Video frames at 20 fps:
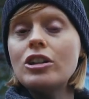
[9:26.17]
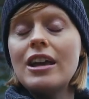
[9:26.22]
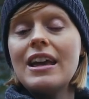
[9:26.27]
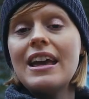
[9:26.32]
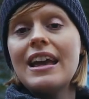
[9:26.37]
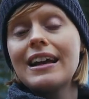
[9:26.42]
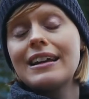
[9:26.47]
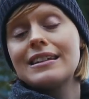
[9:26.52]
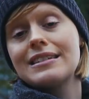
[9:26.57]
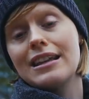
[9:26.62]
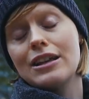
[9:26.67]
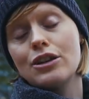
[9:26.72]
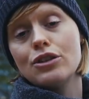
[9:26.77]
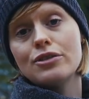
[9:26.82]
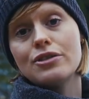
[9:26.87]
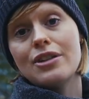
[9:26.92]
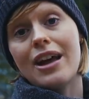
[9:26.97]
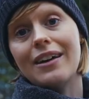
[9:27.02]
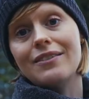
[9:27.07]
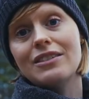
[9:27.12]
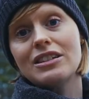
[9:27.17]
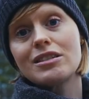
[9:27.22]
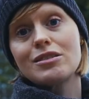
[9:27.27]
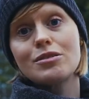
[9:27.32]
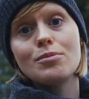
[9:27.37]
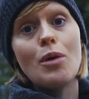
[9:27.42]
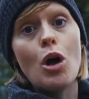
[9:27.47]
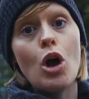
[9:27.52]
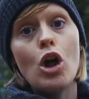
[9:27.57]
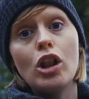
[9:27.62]
Because they used to have a
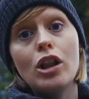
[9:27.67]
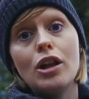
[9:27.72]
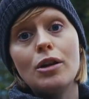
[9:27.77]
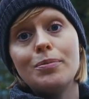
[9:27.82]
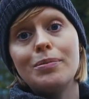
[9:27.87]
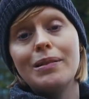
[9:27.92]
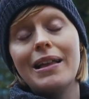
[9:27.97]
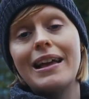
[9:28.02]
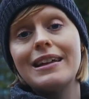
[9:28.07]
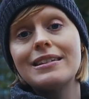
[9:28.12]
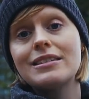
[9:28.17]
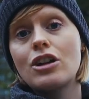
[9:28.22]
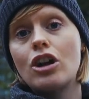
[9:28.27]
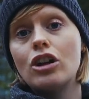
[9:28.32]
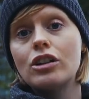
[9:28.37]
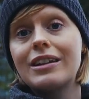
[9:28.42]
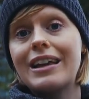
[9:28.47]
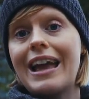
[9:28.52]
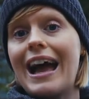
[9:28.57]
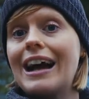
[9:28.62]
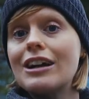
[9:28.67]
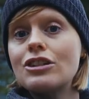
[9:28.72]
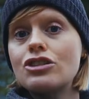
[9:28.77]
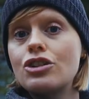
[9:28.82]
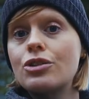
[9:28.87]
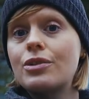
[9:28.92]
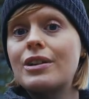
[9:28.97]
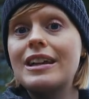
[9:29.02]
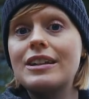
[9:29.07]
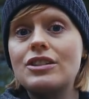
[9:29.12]
smaller place called
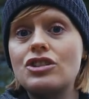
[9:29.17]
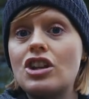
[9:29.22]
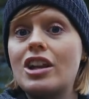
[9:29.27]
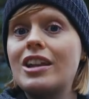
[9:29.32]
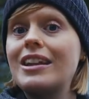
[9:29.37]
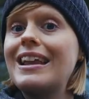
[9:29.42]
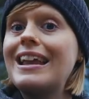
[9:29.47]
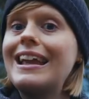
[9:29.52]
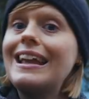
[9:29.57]
Cashew Kitchen